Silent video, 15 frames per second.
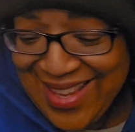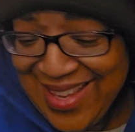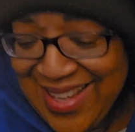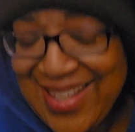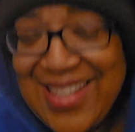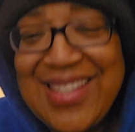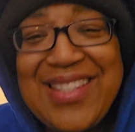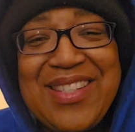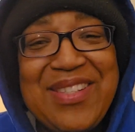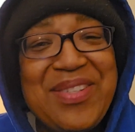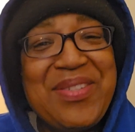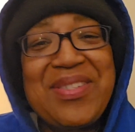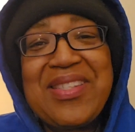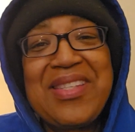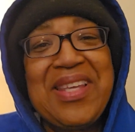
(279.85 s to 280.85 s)
Because she
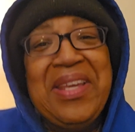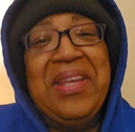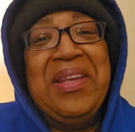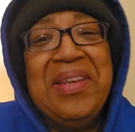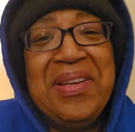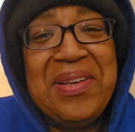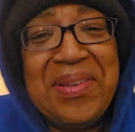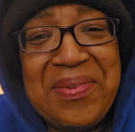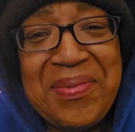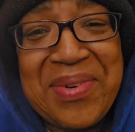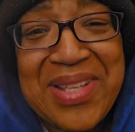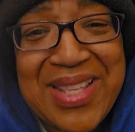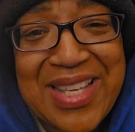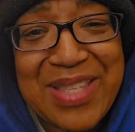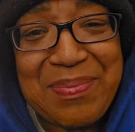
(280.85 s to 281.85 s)
usually
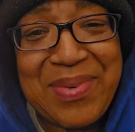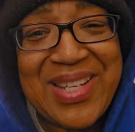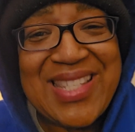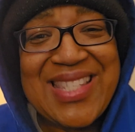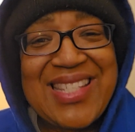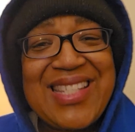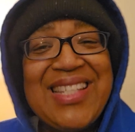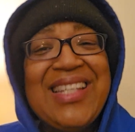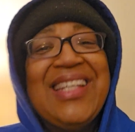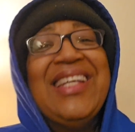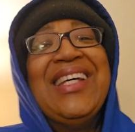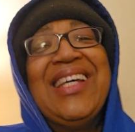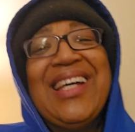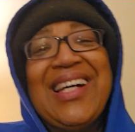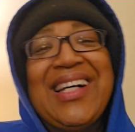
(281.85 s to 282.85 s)
wouldn't express it
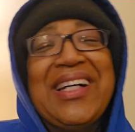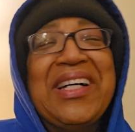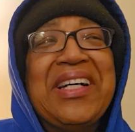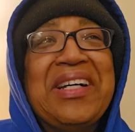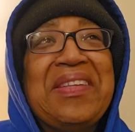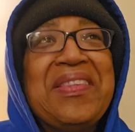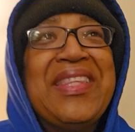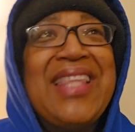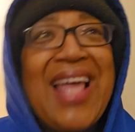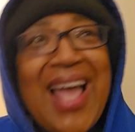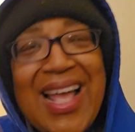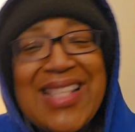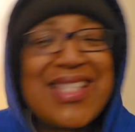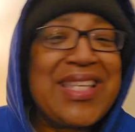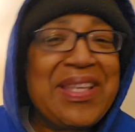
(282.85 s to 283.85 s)

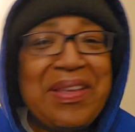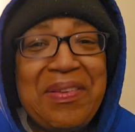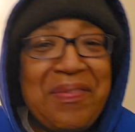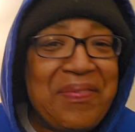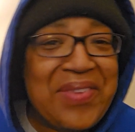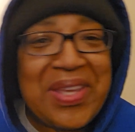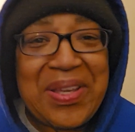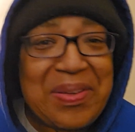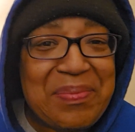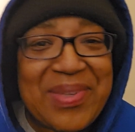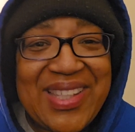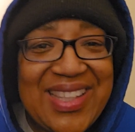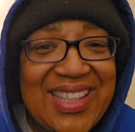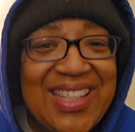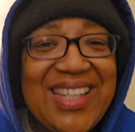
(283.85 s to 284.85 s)
that
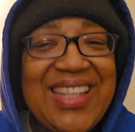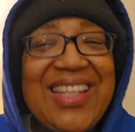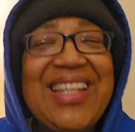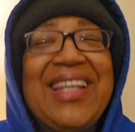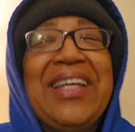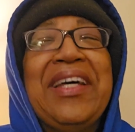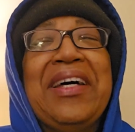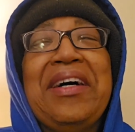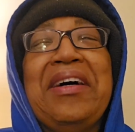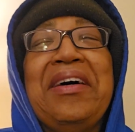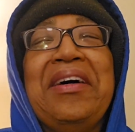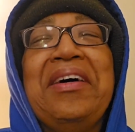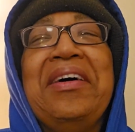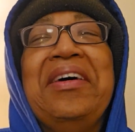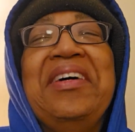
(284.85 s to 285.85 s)
vehemently.
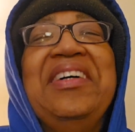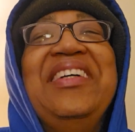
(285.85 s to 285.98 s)
Uh,